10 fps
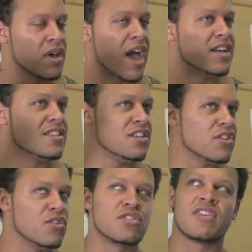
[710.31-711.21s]
i had a
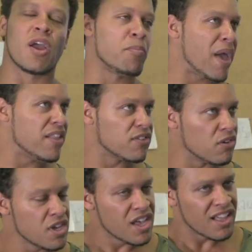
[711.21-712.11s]
teacher who used to take her
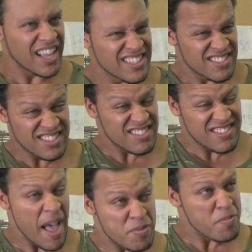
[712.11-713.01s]
pencil and like
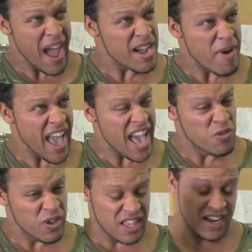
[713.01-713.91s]
tapped the back of my
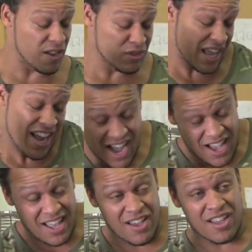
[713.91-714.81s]
head with it. And it was
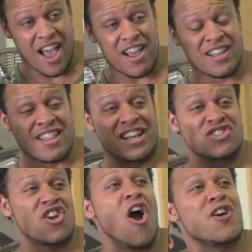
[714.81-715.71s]
like, I, I, it like
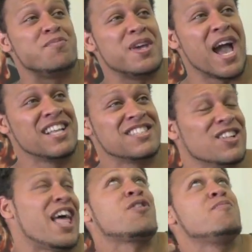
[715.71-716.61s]
scarred me. I
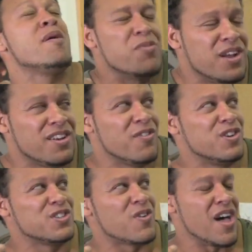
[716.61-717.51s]
still like remember it. And every
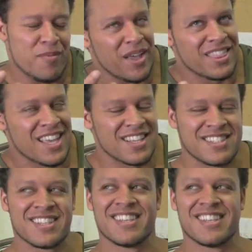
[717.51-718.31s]
once in a while, I'm like this.